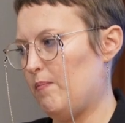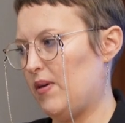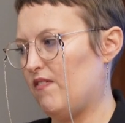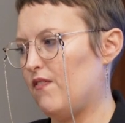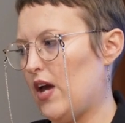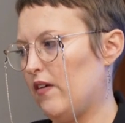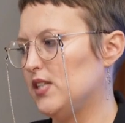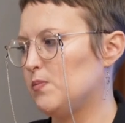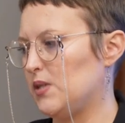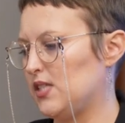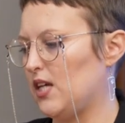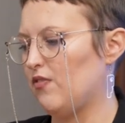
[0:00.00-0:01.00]
be very
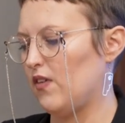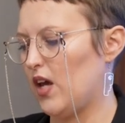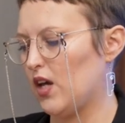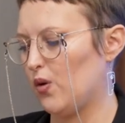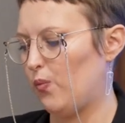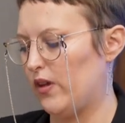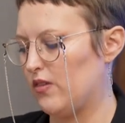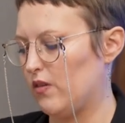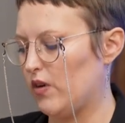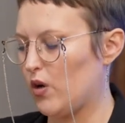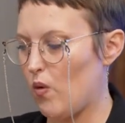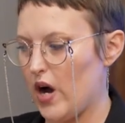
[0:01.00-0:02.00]
specific with
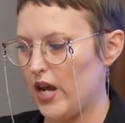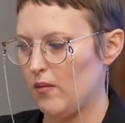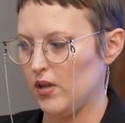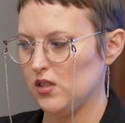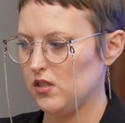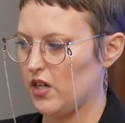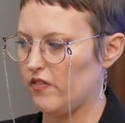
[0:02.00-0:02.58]
the requirements